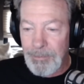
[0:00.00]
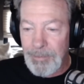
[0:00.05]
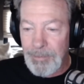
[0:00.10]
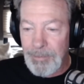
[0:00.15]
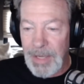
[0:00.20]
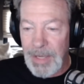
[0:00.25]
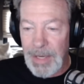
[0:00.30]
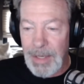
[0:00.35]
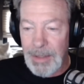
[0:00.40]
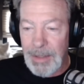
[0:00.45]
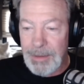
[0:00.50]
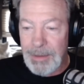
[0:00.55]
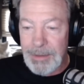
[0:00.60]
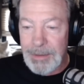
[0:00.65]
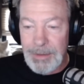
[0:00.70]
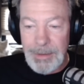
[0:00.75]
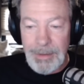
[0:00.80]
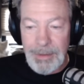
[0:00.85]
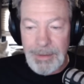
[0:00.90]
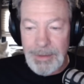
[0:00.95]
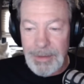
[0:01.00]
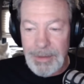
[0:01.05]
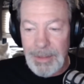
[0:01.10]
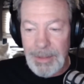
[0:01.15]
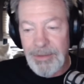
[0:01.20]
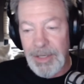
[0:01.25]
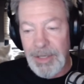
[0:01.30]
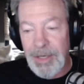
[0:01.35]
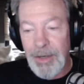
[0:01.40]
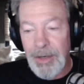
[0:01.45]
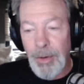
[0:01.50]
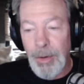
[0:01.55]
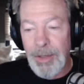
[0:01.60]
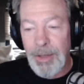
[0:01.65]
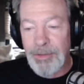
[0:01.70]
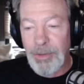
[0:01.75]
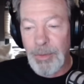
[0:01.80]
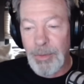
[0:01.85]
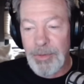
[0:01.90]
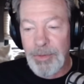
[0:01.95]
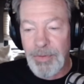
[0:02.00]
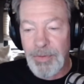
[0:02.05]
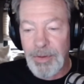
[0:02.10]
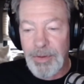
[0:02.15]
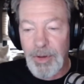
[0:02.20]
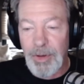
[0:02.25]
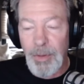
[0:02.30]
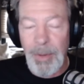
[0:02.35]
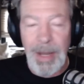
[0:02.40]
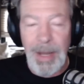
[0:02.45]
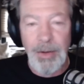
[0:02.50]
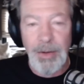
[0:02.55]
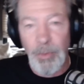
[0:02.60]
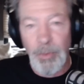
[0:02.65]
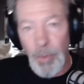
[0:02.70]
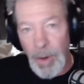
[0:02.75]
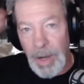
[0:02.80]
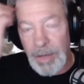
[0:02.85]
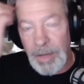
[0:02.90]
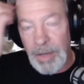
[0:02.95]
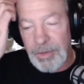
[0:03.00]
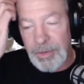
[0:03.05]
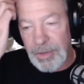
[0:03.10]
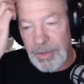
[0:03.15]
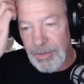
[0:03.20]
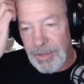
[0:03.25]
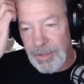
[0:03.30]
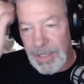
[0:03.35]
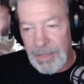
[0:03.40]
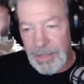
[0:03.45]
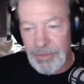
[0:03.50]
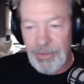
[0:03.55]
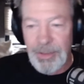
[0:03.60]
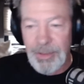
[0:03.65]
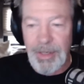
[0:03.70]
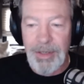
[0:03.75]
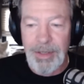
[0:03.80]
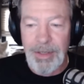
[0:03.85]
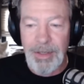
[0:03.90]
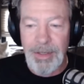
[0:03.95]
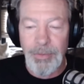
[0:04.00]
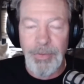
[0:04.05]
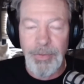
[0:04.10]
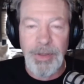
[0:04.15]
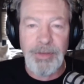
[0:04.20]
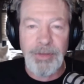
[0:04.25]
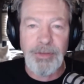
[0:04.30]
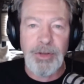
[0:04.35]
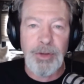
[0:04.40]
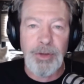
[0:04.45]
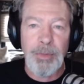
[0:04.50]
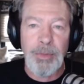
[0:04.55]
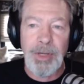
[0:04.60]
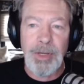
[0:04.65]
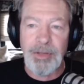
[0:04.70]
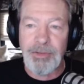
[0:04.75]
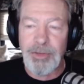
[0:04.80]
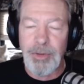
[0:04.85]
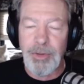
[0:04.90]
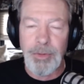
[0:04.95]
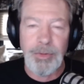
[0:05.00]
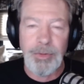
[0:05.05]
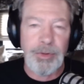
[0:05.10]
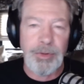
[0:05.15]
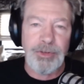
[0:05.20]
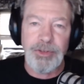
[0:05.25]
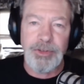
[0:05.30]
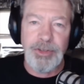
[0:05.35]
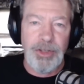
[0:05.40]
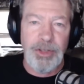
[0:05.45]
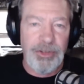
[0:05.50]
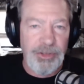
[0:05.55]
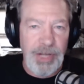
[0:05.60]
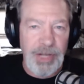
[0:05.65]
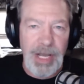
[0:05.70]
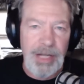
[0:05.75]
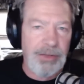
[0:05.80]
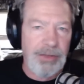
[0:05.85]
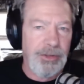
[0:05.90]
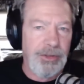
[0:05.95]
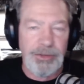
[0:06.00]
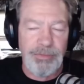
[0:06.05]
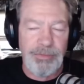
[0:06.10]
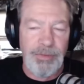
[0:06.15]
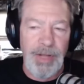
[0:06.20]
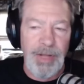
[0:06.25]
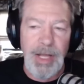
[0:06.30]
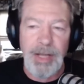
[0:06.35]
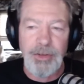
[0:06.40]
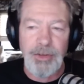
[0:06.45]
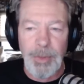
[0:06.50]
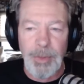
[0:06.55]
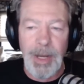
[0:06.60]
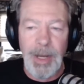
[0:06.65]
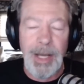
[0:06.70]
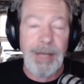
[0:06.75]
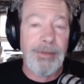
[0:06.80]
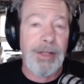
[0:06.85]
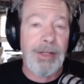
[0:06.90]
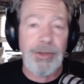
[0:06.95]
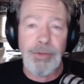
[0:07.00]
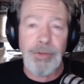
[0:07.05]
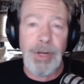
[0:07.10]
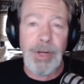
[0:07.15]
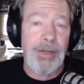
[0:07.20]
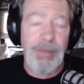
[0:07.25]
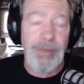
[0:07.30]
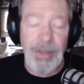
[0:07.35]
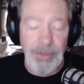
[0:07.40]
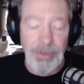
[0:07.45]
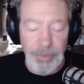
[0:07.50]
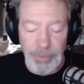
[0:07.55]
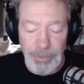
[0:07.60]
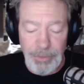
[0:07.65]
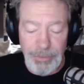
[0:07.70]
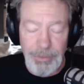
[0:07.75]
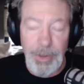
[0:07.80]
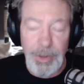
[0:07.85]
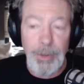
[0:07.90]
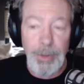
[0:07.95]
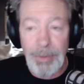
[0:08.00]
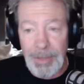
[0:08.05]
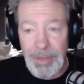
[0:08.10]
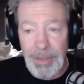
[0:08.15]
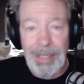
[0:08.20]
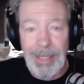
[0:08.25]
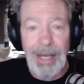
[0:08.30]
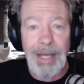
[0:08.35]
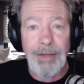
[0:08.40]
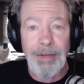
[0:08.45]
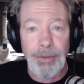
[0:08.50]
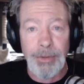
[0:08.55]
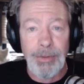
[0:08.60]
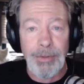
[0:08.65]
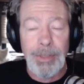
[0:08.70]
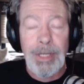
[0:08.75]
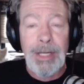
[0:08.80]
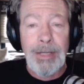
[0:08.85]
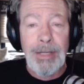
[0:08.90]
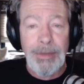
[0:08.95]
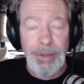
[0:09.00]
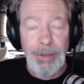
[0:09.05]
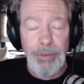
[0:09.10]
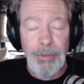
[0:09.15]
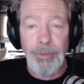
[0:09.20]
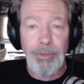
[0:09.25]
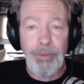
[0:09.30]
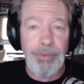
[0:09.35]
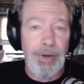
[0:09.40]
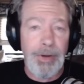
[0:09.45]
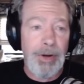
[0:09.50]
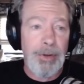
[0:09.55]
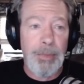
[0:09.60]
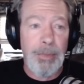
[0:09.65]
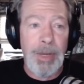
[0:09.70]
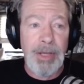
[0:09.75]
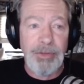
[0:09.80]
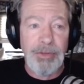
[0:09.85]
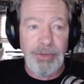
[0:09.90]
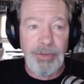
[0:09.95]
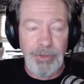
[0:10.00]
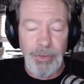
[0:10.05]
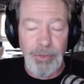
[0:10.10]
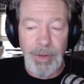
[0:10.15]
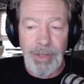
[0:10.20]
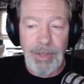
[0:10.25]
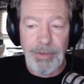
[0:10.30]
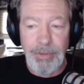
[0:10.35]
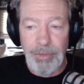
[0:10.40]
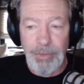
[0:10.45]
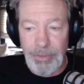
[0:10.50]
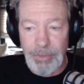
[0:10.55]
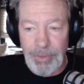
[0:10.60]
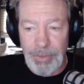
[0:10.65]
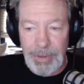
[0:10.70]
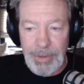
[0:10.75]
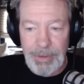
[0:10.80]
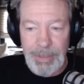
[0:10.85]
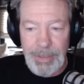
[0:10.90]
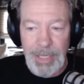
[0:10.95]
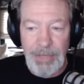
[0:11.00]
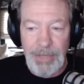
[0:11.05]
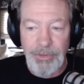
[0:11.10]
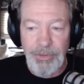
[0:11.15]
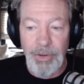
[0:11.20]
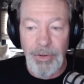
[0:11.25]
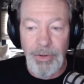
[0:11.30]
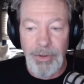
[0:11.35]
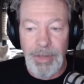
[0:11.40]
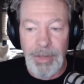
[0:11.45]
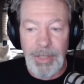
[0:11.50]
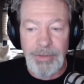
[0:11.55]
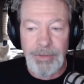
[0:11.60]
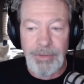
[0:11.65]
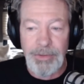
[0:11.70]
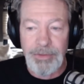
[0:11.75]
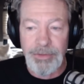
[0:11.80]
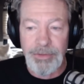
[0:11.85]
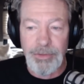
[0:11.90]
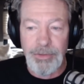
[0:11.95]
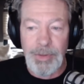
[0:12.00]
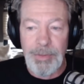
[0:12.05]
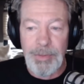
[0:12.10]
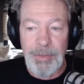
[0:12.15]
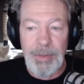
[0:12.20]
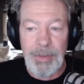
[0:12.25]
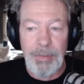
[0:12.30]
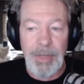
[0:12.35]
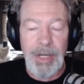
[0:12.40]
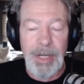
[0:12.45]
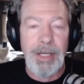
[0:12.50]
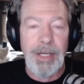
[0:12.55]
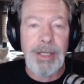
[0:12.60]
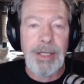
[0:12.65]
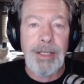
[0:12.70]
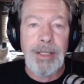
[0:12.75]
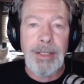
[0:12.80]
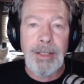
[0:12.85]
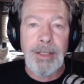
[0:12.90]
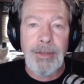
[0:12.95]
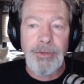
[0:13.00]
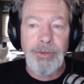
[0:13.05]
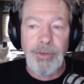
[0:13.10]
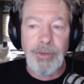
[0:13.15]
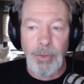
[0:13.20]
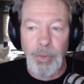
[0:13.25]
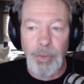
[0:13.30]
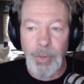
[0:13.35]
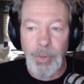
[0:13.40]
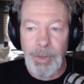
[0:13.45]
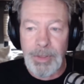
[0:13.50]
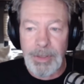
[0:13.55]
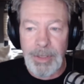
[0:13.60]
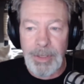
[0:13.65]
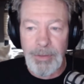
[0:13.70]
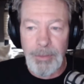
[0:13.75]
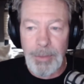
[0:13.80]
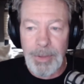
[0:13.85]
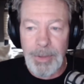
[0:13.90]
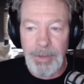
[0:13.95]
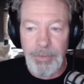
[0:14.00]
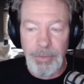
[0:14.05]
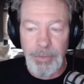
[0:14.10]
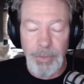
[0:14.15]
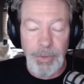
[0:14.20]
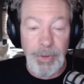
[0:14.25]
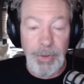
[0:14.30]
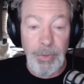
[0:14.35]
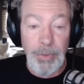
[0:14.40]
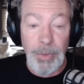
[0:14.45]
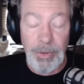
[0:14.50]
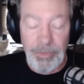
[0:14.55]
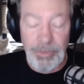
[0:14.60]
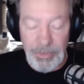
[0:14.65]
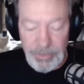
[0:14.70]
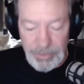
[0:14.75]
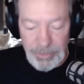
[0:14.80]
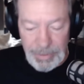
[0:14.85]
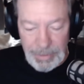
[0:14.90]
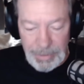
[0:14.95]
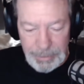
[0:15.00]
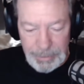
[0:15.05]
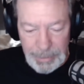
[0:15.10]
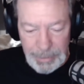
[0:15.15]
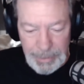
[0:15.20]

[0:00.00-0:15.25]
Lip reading: Yeah. It's always fun to go back and watch because you catch, you know, things that you missed too. And there's the chat just flies by and they do their very best to try to catch it all as it's streaming by so quickly. Everybody throwing questions out.